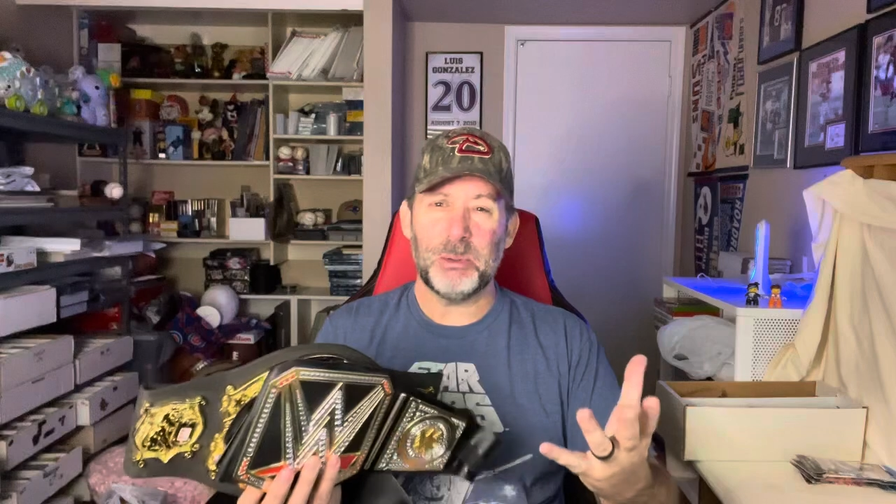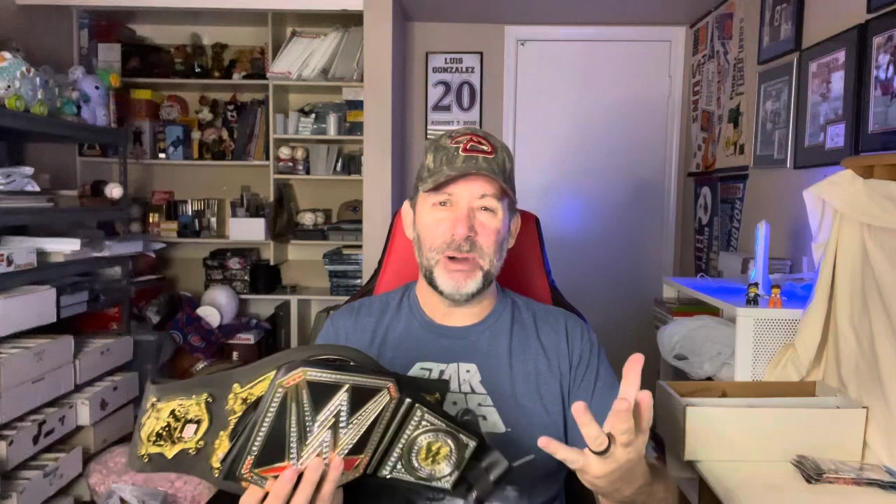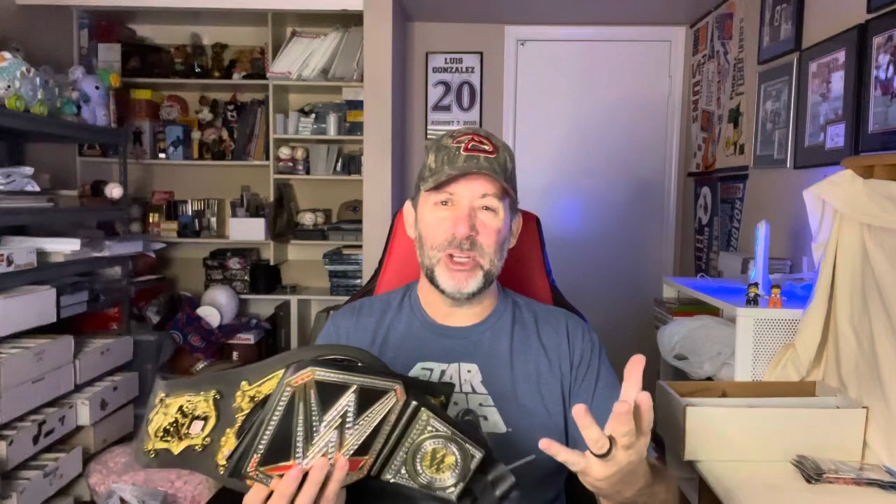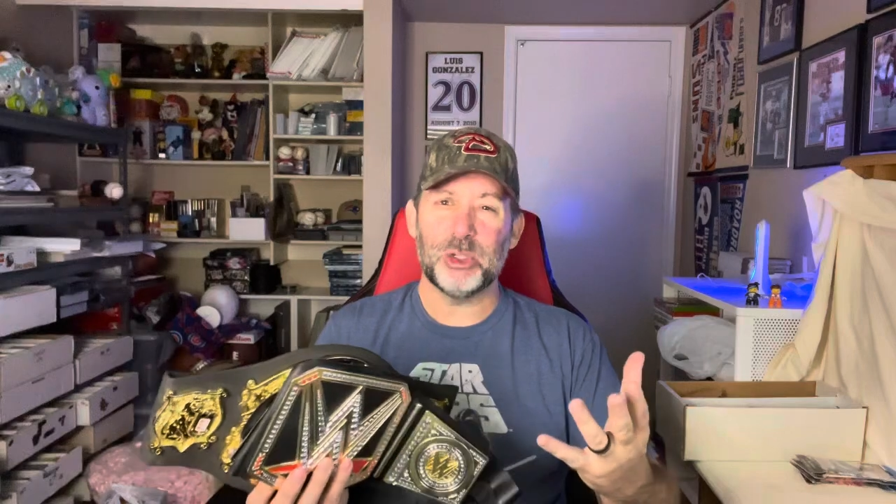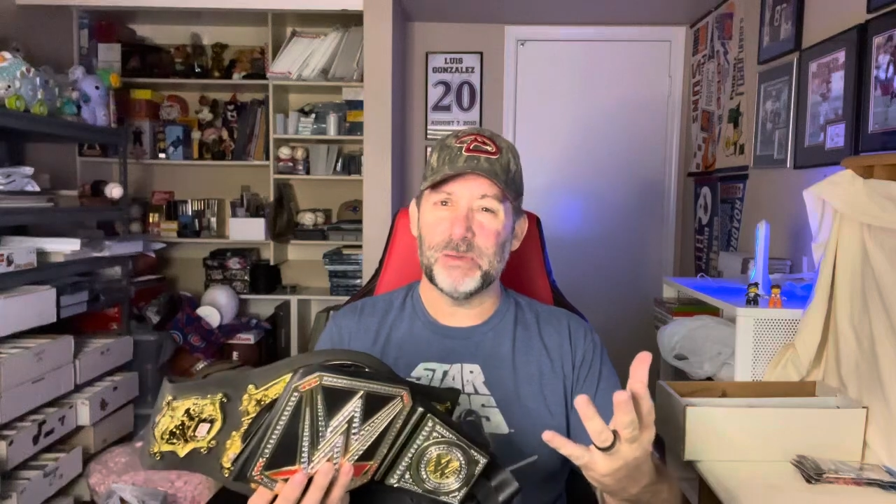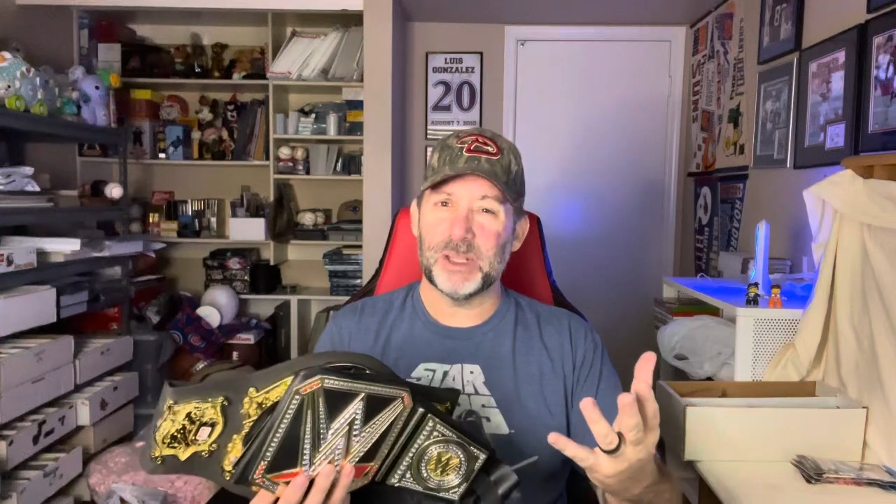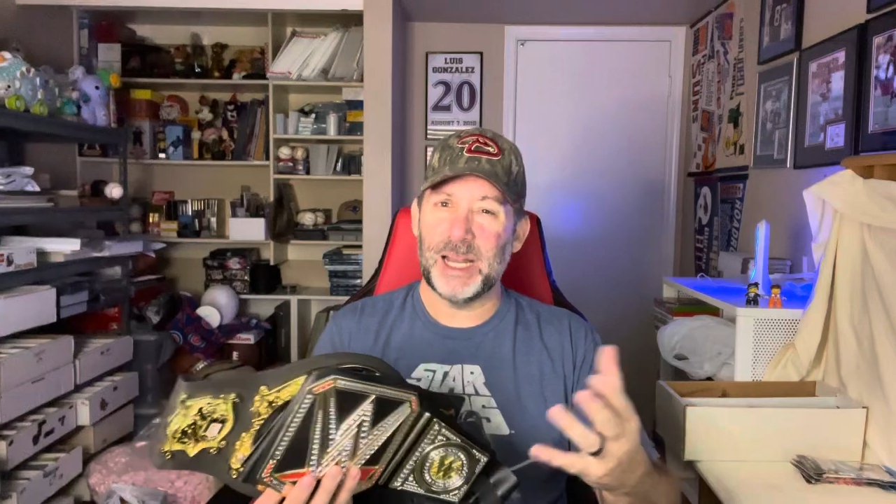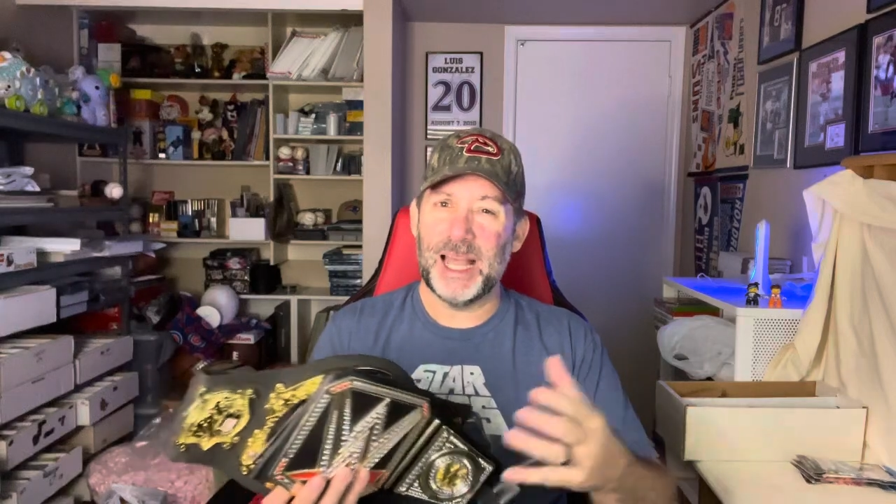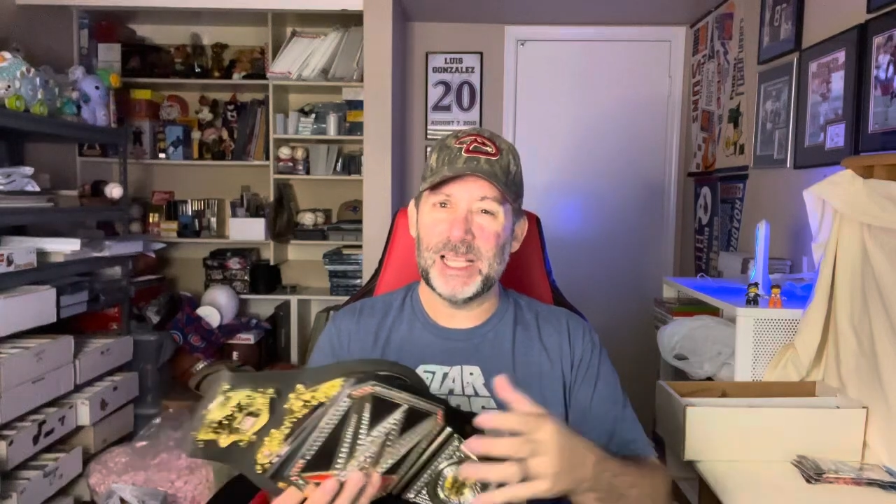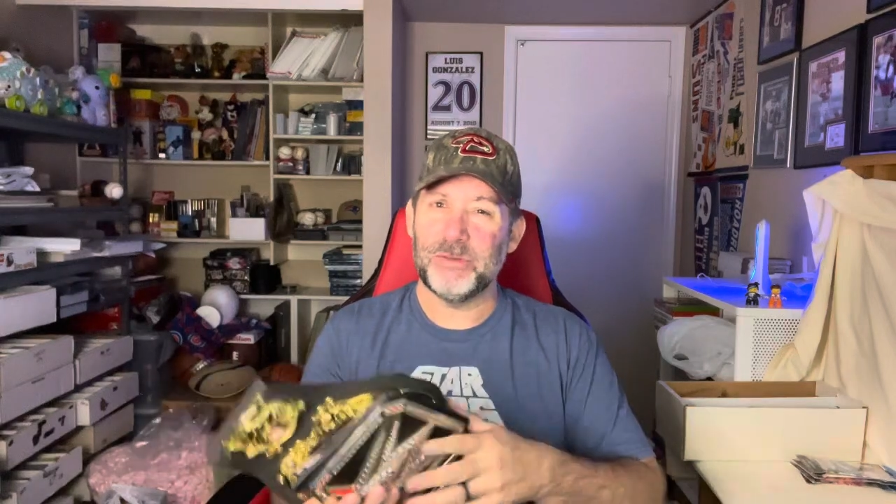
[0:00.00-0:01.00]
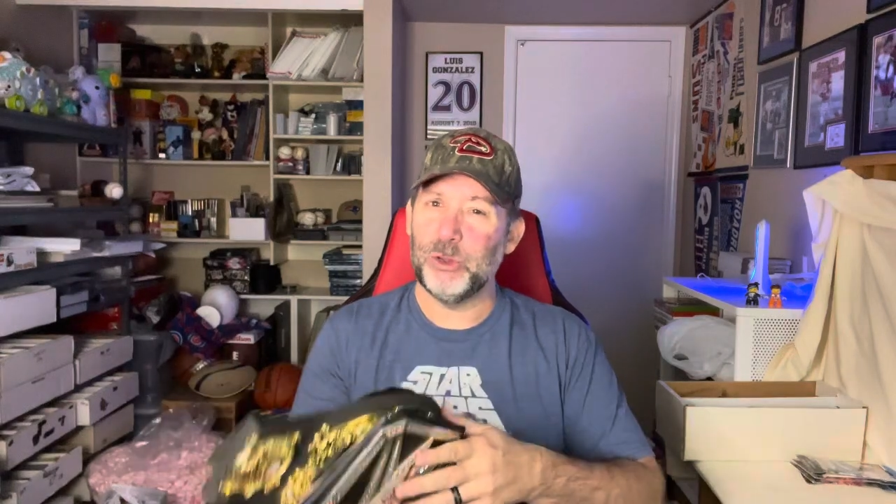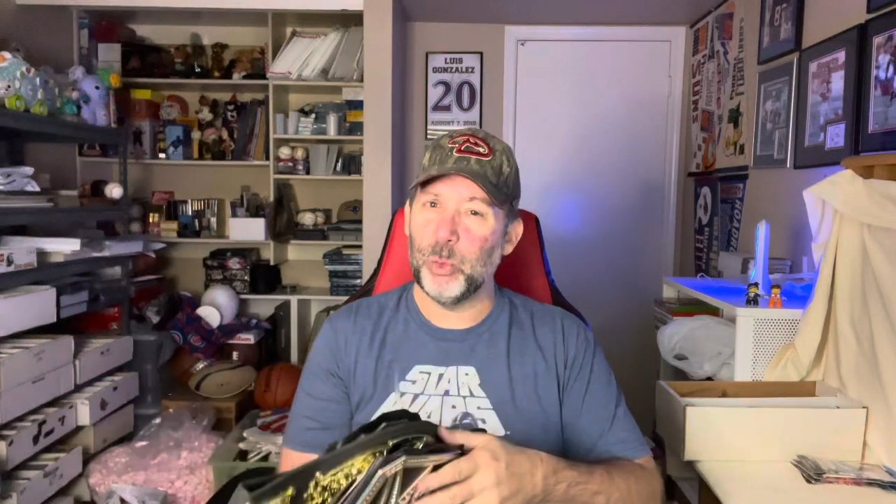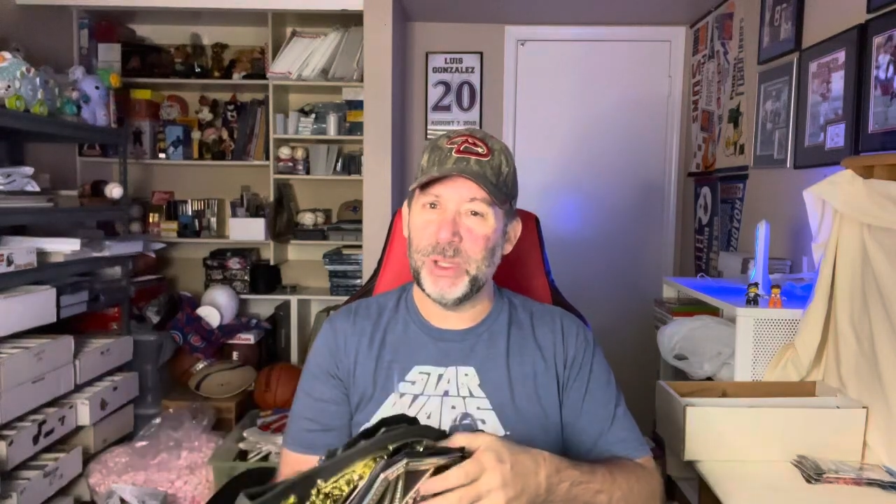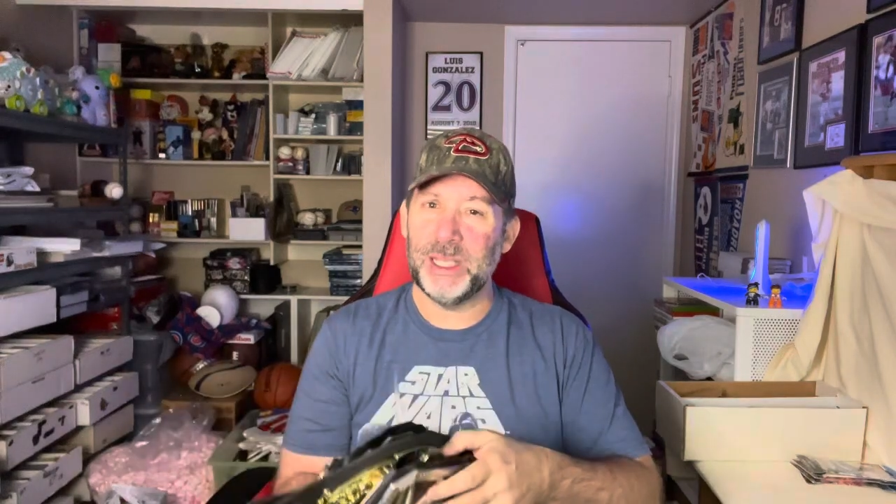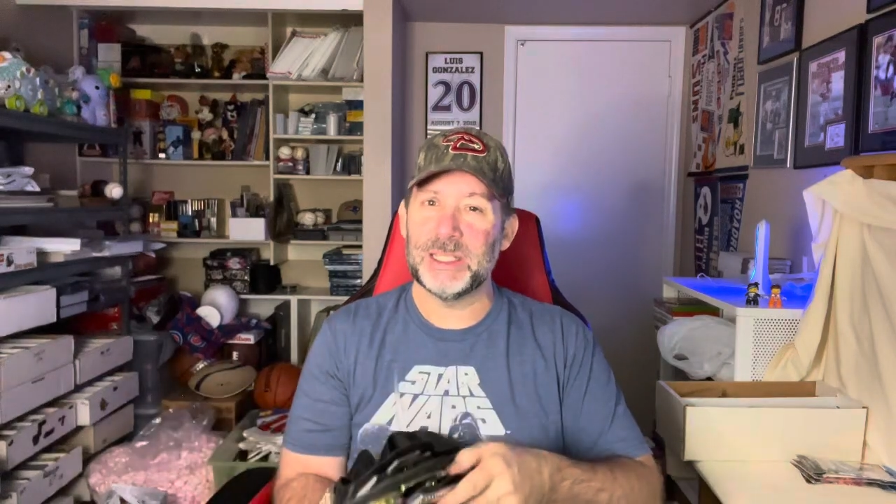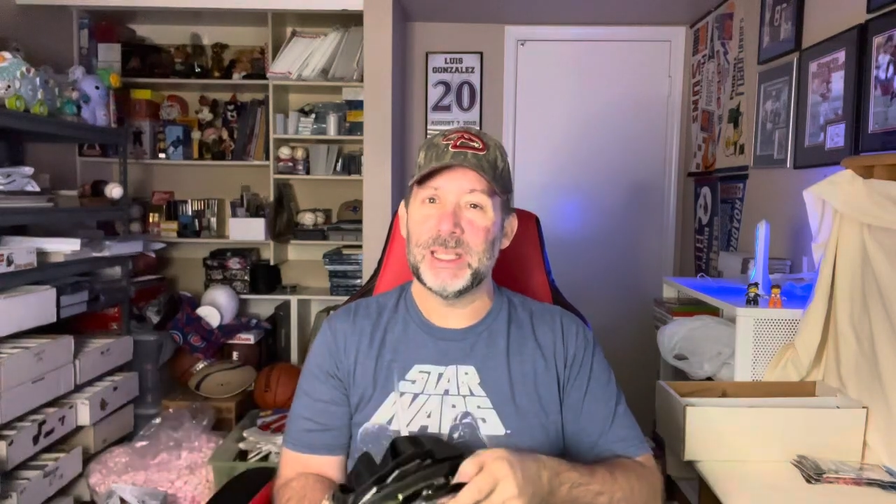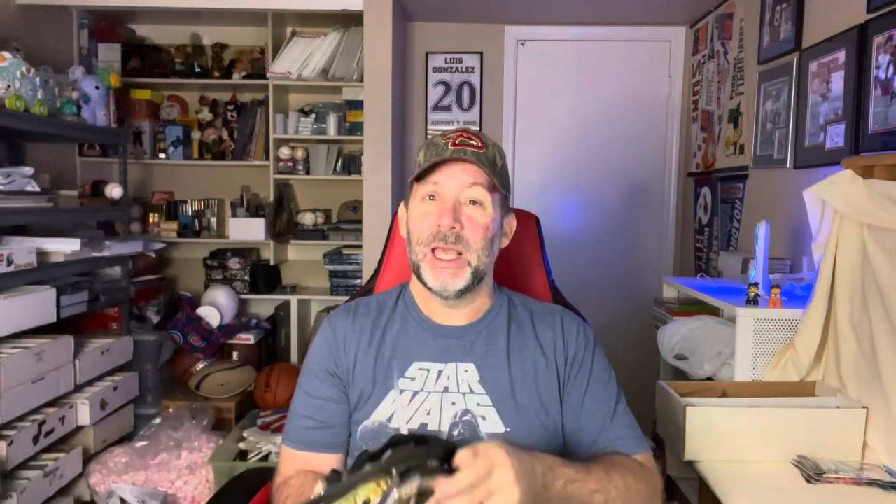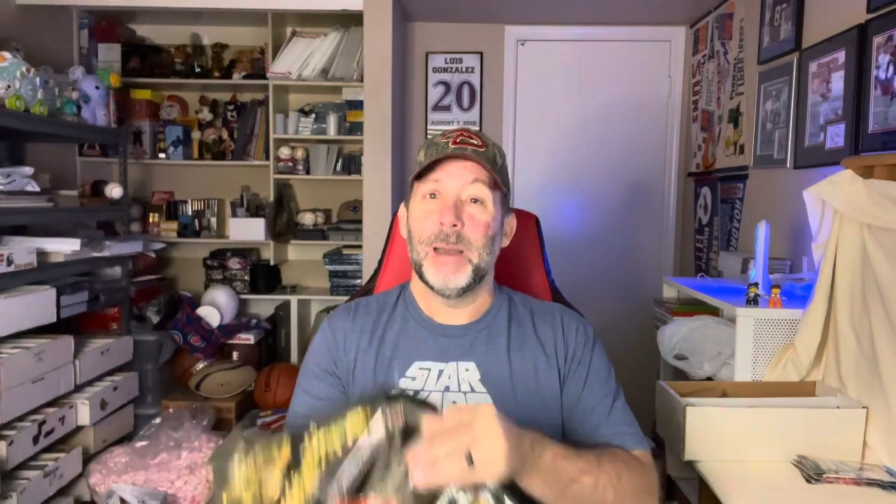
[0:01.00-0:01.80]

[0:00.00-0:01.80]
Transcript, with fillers: bunch over the last few weeks.